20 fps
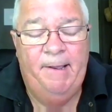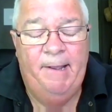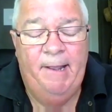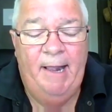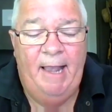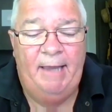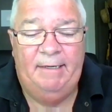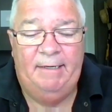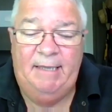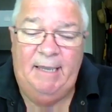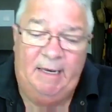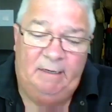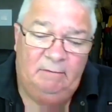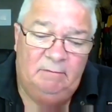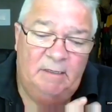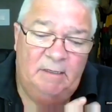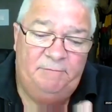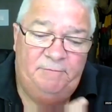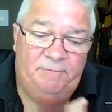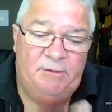And again,
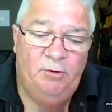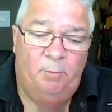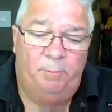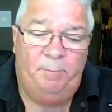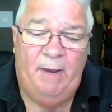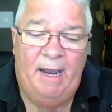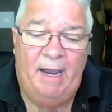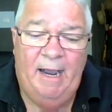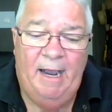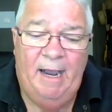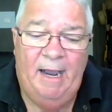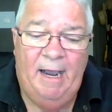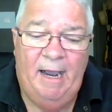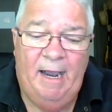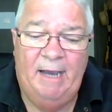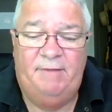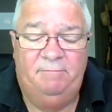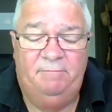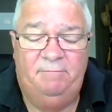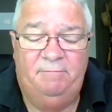if you're not part
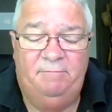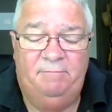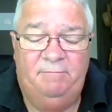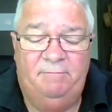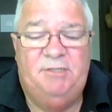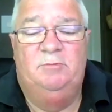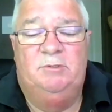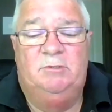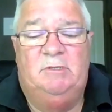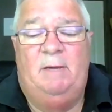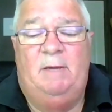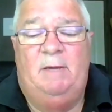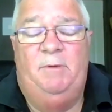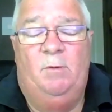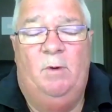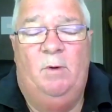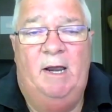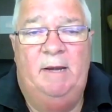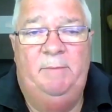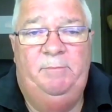of that vegetables
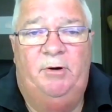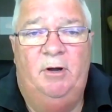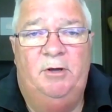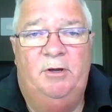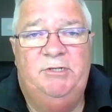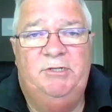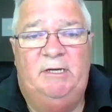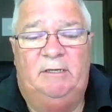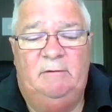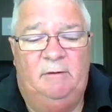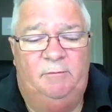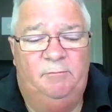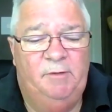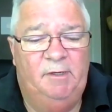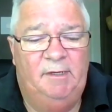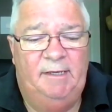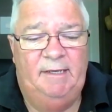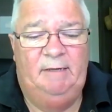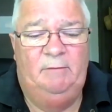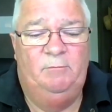WA project, I'd
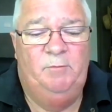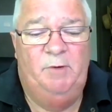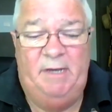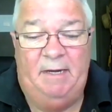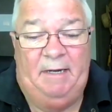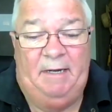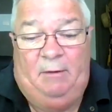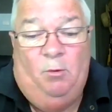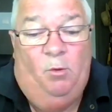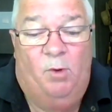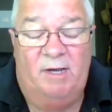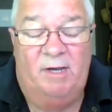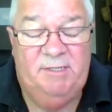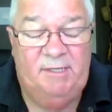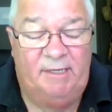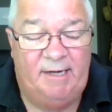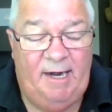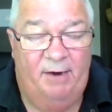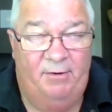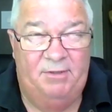really we always
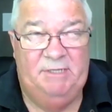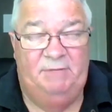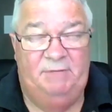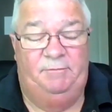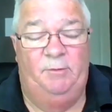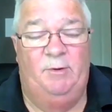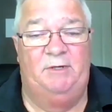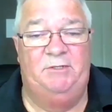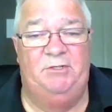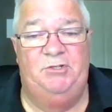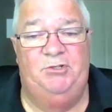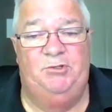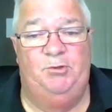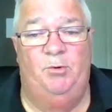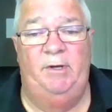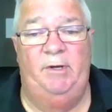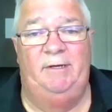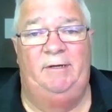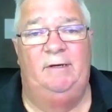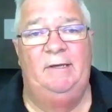encourage everyone to
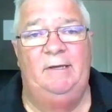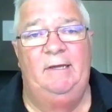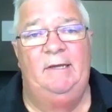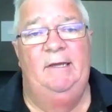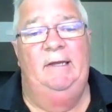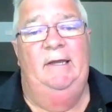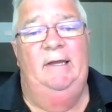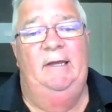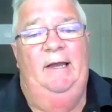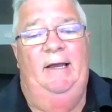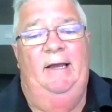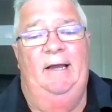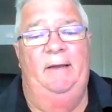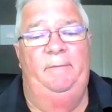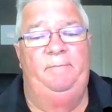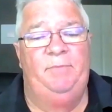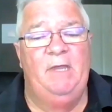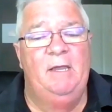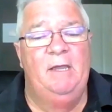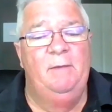join it. Um,
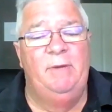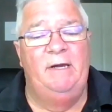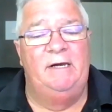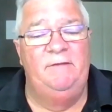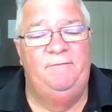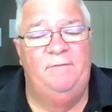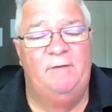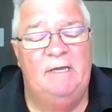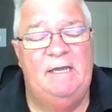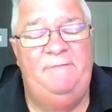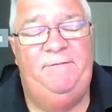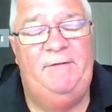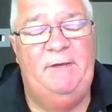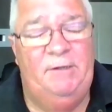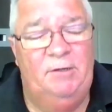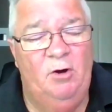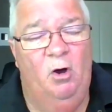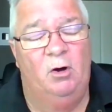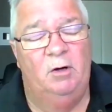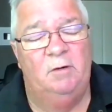but if if you're
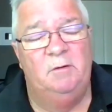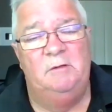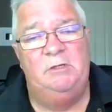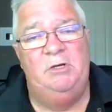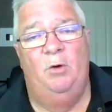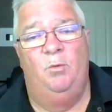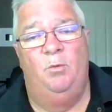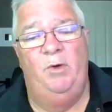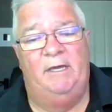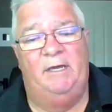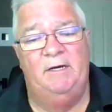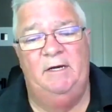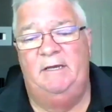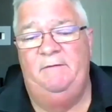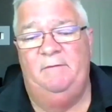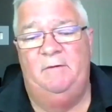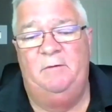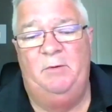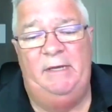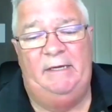not, you know, we can
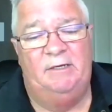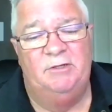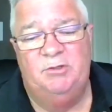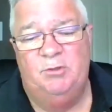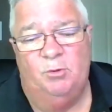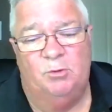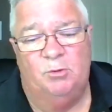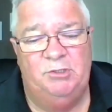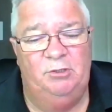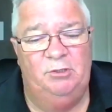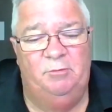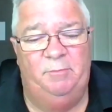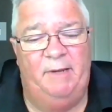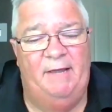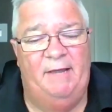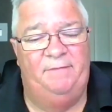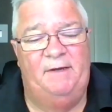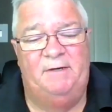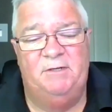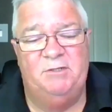we can talk to you
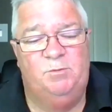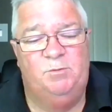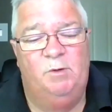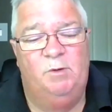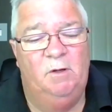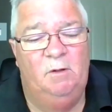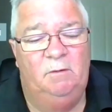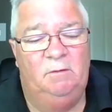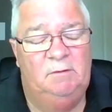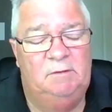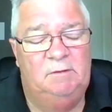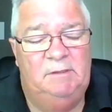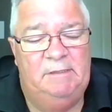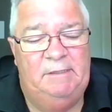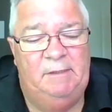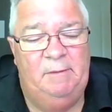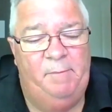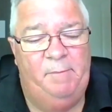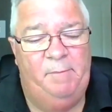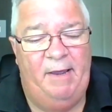about that as well and
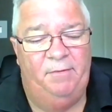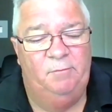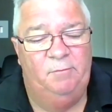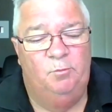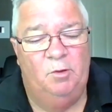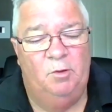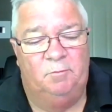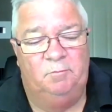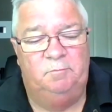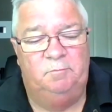about what